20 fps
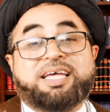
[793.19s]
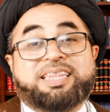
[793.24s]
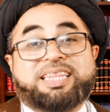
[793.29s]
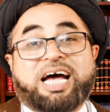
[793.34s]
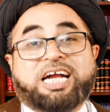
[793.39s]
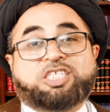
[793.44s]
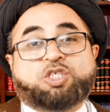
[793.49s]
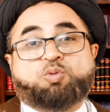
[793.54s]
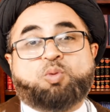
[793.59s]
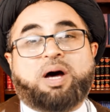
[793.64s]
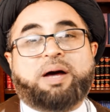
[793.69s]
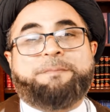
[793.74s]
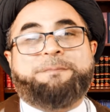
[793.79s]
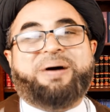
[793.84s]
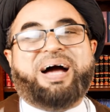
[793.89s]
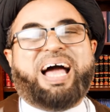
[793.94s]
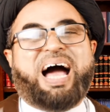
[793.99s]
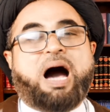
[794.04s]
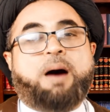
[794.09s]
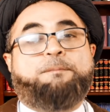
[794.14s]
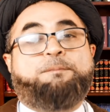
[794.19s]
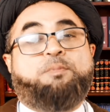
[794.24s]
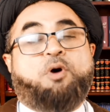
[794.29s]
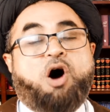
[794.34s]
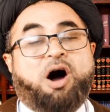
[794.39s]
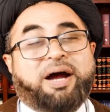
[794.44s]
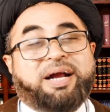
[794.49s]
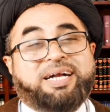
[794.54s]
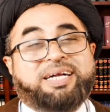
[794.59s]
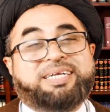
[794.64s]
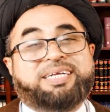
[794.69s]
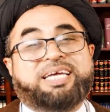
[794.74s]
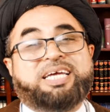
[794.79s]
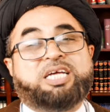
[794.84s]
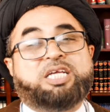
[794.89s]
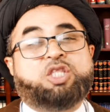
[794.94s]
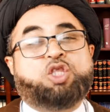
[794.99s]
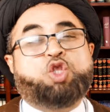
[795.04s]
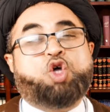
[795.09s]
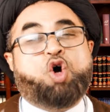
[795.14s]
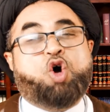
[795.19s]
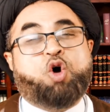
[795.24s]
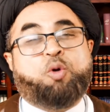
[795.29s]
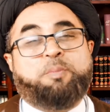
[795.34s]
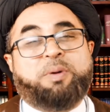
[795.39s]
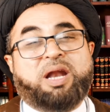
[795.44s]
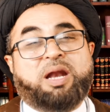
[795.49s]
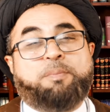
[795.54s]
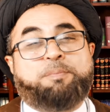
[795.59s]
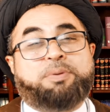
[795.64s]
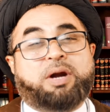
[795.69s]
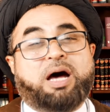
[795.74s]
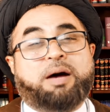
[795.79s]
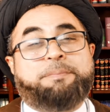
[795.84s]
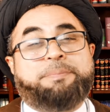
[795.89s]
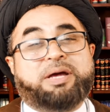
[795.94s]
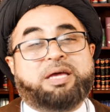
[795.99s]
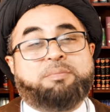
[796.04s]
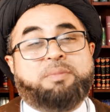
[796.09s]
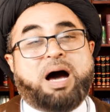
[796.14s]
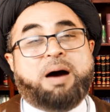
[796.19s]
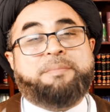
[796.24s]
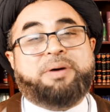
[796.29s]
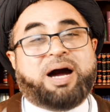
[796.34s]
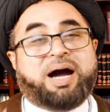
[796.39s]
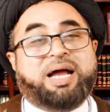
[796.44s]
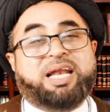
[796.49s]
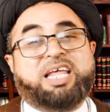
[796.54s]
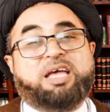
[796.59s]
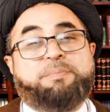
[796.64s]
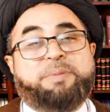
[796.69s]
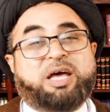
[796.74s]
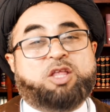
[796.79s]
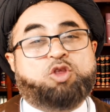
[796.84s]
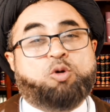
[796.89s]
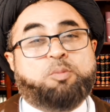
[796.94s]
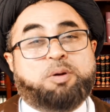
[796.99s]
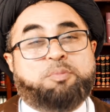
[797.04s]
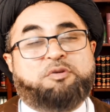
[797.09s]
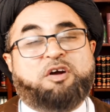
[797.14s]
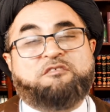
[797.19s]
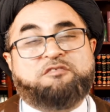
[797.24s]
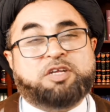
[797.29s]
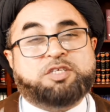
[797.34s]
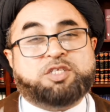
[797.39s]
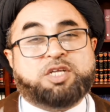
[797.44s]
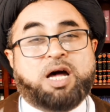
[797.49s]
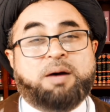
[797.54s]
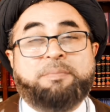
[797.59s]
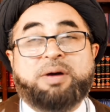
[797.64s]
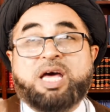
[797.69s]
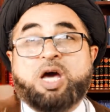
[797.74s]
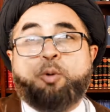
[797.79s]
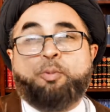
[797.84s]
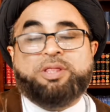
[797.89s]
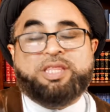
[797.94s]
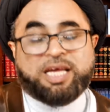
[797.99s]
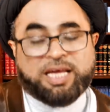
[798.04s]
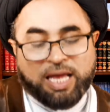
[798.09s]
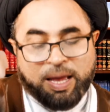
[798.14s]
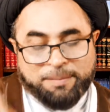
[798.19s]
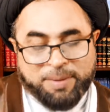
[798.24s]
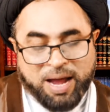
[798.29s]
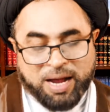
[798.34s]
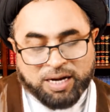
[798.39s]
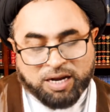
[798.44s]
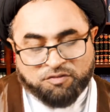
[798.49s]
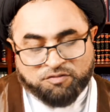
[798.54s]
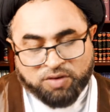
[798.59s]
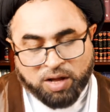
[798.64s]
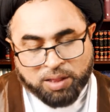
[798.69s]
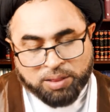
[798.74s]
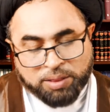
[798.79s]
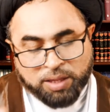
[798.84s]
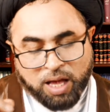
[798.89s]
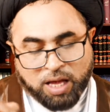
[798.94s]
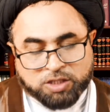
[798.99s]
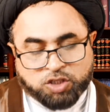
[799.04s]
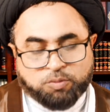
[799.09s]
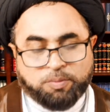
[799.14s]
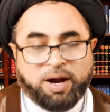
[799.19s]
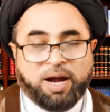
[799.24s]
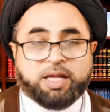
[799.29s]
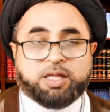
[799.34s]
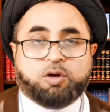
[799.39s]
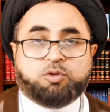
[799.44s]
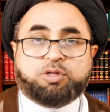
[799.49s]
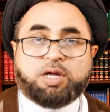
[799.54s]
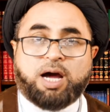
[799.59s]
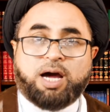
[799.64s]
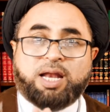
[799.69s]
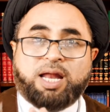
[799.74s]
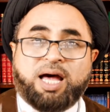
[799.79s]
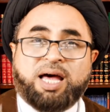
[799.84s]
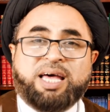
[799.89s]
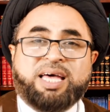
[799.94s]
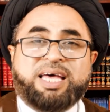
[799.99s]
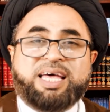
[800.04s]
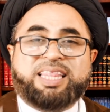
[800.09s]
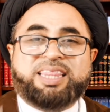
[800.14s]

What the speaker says: That's why by appointing noble Imam Ali by noble prophet of Islam with the command of Allah subhanahu wa ta'ala,